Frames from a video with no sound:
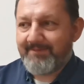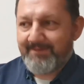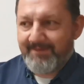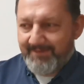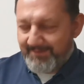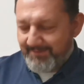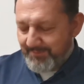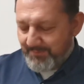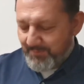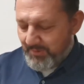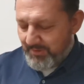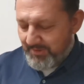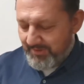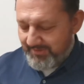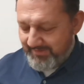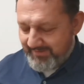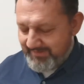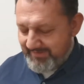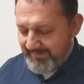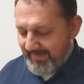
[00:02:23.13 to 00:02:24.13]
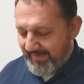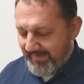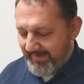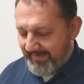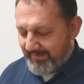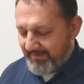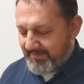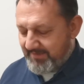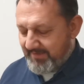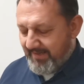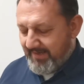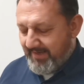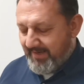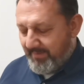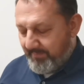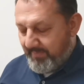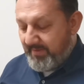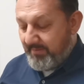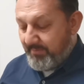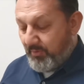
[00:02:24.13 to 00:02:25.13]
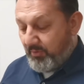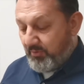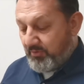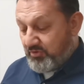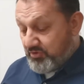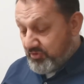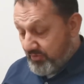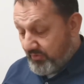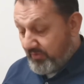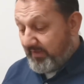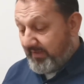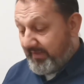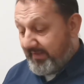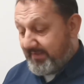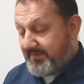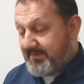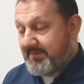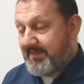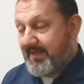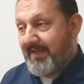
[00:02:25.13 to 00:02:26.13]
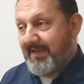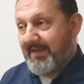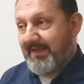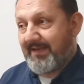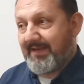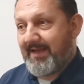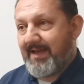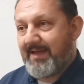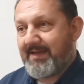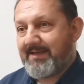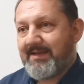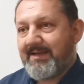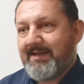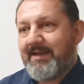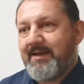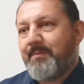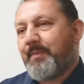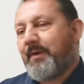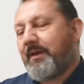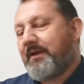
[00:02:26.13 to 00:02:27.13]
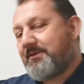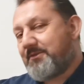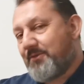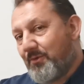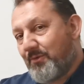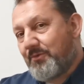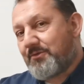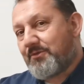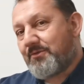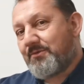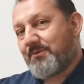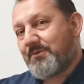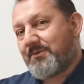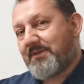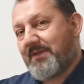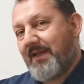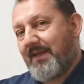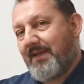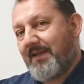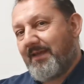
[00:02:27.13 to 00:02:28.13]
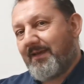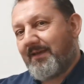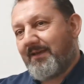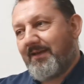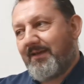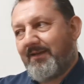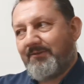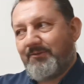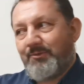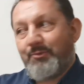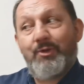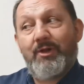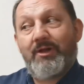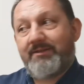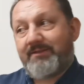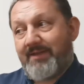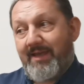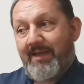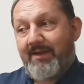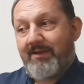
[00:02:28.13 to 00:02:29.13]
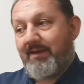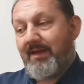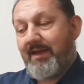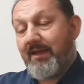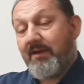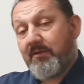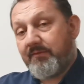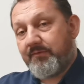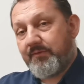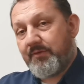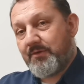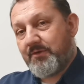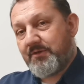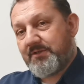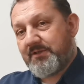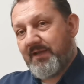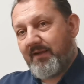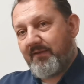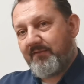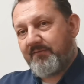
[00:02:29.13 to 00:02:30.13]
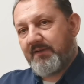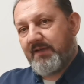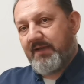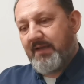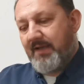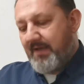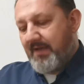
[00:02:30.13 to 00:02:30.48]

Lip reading: The word is telling us, be bold. Surely it's saying that, but it's also saying, do not get ahead of yourself.